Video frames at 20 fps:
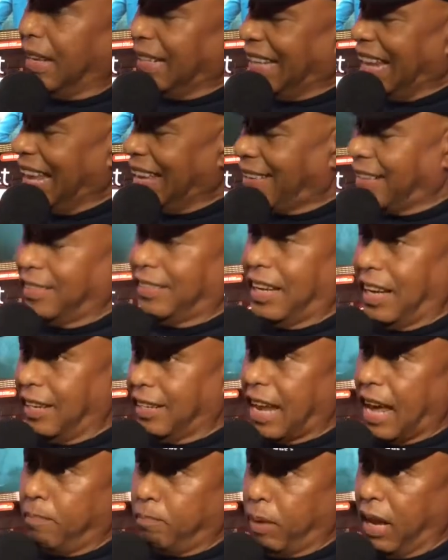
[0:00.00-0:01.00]
they can take
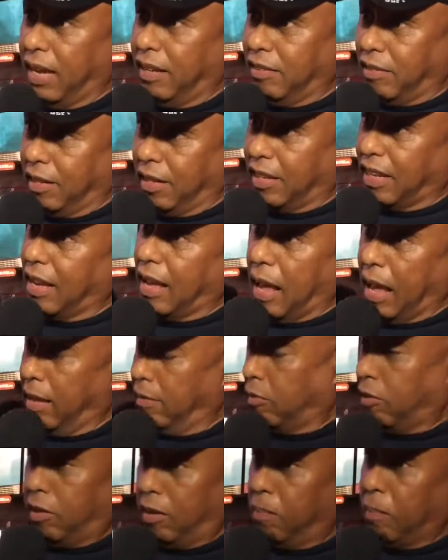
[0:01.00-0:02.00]
that paint
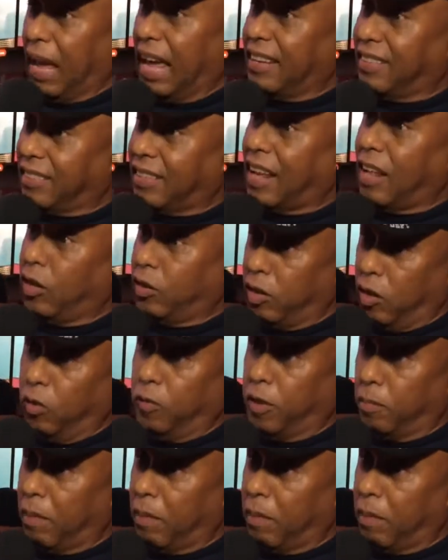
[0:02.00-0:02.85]
chip and tell you the